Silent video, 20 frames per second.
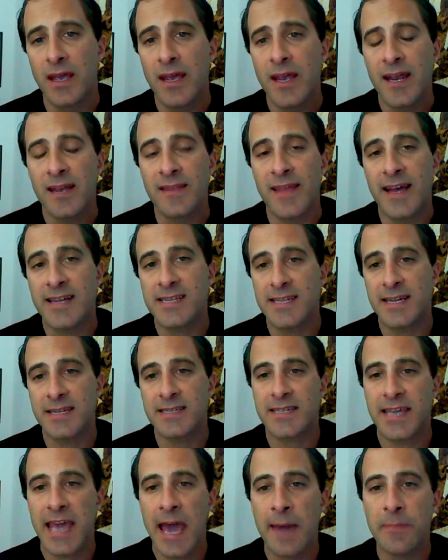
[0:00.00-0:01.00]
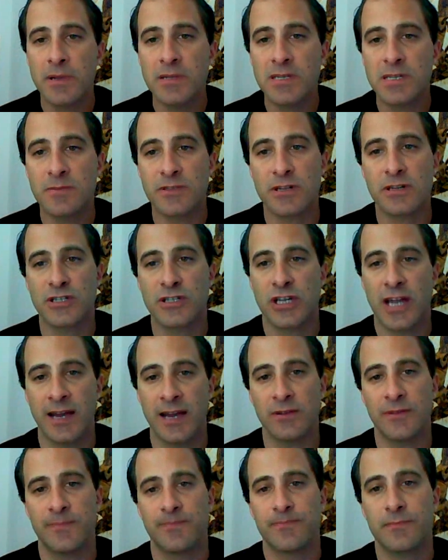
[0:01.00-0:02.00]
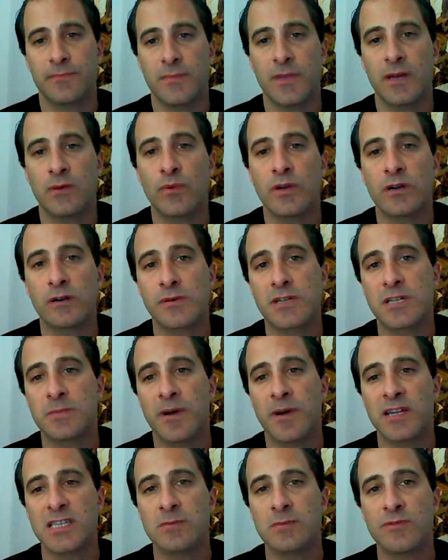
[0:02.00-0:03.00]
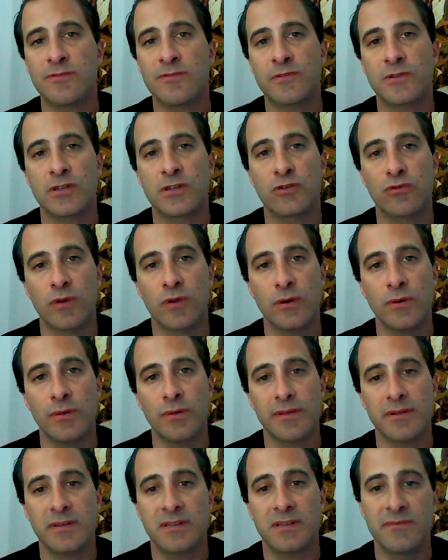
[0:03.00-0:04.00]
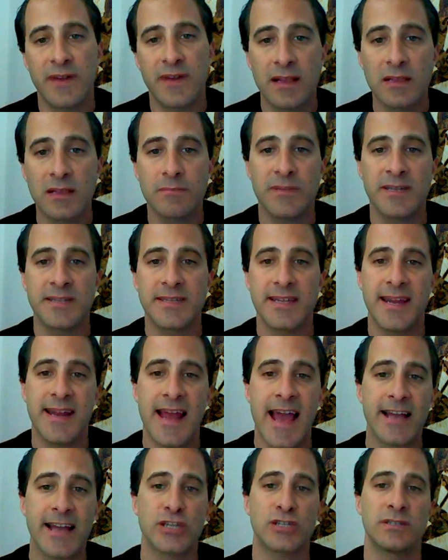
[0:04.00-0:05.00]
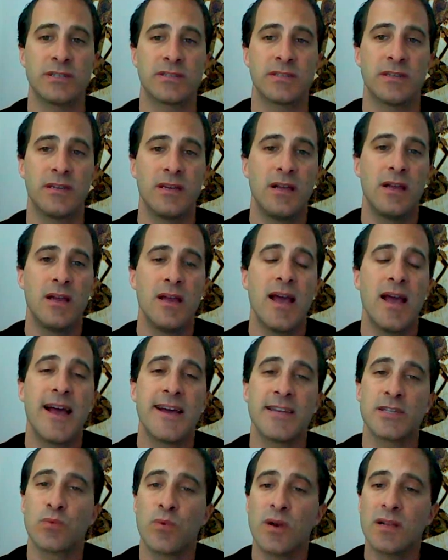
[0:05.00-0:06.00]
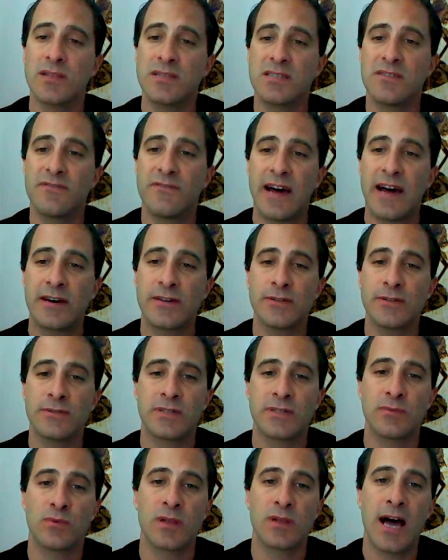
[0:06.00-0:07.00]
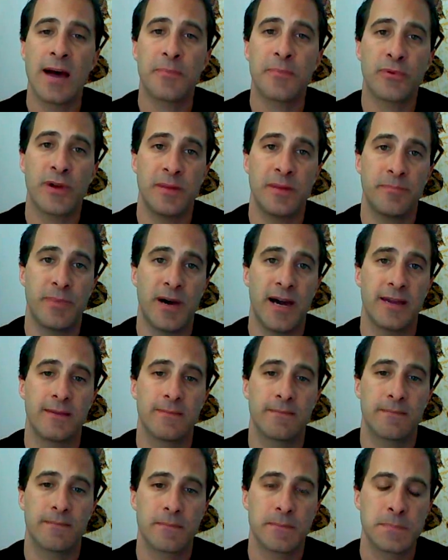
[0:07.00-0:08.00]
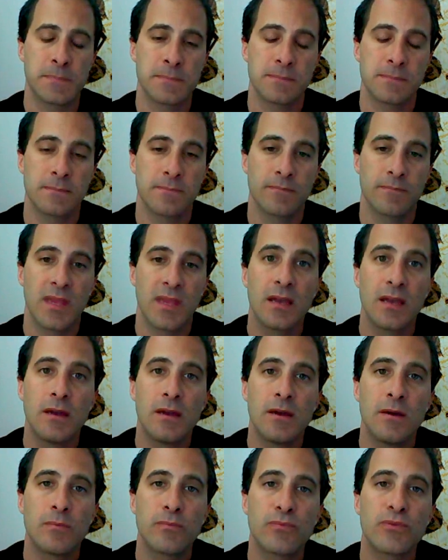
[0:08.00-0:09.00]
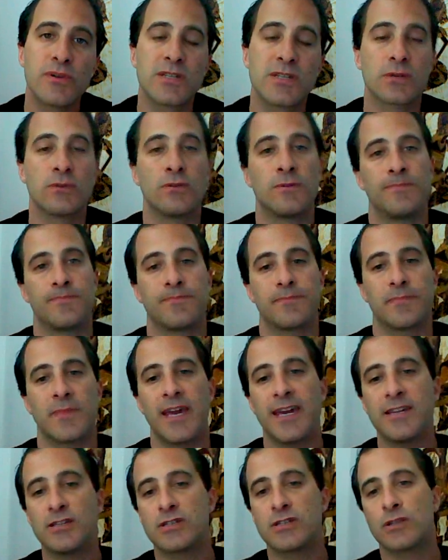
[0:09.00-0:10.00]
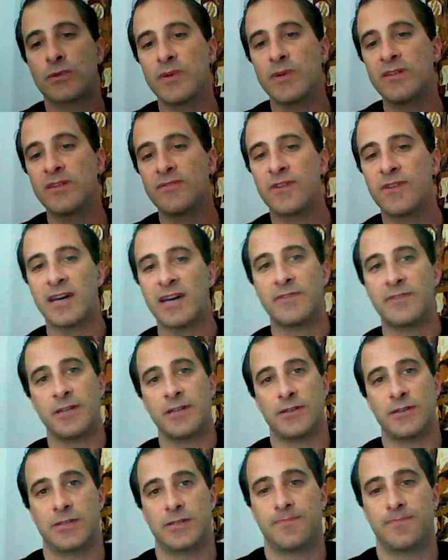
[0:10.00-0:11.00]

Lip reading: In that sense, capitalism is our child, and we are responsible for its growth, development, and actions, as well as the values it will operate by. Preschool, ages 3 to 5 years.